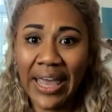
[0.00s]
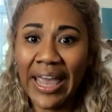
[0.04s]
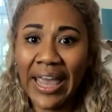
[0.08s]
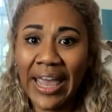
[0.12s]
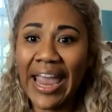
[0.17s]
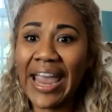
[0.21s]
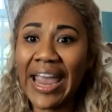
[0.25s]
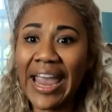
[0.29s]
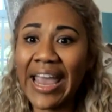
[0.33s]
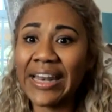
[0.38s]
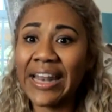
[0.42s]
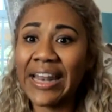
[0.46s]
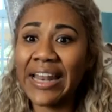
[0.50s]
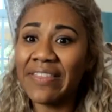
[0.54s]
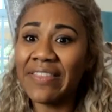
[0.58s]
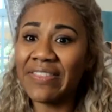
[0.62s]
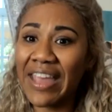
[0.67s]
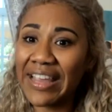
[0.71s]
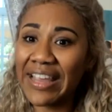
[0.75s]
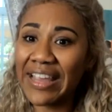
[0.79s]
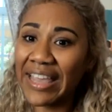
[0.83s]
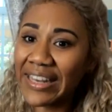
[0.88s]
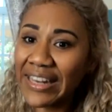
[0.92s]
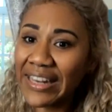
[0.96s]
And
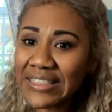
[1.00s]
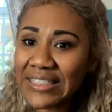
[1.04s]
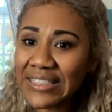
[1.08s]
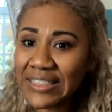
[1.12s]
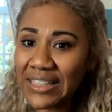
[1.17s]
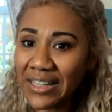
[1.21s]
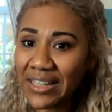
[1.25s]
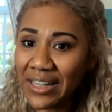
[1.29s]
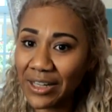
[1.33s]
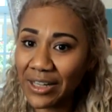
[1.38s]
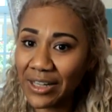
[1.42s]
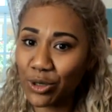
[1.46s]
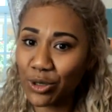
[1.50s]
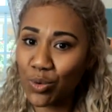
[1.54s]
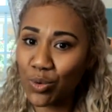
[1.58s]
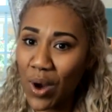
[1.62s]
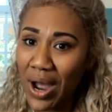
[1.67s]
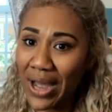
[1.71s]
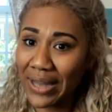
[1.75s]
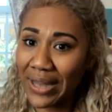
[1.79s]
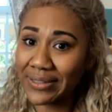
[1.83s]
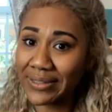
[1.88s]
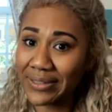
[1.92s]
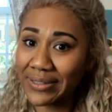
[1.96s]
they get into the huddle,
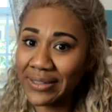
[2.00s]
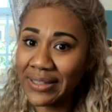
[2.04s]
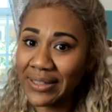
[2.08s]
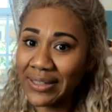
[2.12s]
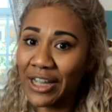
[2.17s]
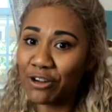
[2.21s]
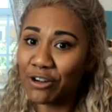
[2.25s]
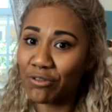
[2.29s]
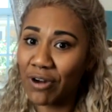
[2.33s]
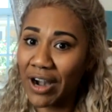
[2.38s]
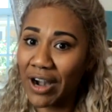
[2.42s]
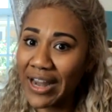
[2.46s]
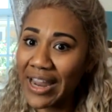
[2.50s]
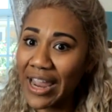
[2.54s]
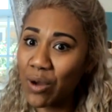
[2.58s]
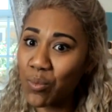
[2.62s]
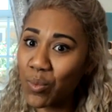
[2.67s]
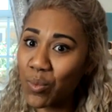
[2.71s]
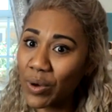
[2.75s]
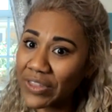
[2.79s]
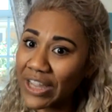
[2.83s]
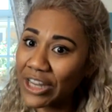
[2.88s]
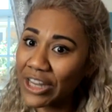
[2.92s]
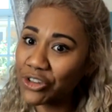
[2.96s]
Wanda, right? And
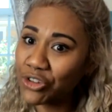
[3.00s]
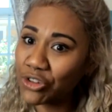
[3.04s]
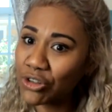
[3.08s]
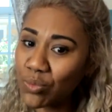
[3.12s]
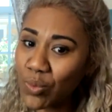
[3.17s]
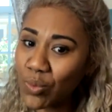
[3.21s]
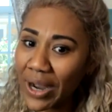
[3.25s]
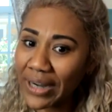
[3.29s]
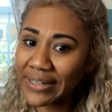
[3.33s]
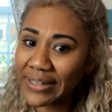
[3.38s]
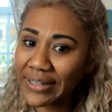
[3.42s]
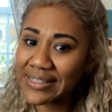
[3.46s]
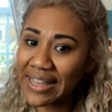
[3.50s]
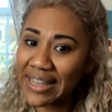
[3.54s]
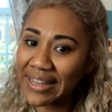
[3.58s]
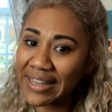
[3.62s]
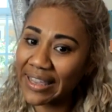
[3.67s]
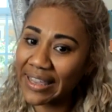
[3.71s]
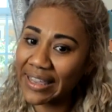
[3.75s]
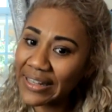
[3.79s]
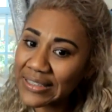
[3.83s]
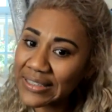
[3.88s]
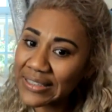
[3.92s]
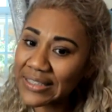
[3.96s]
what they do, Wanda, is they
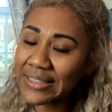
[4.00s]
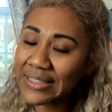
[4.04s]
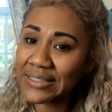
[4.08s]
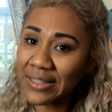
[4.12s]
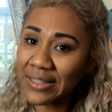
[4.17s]
get into this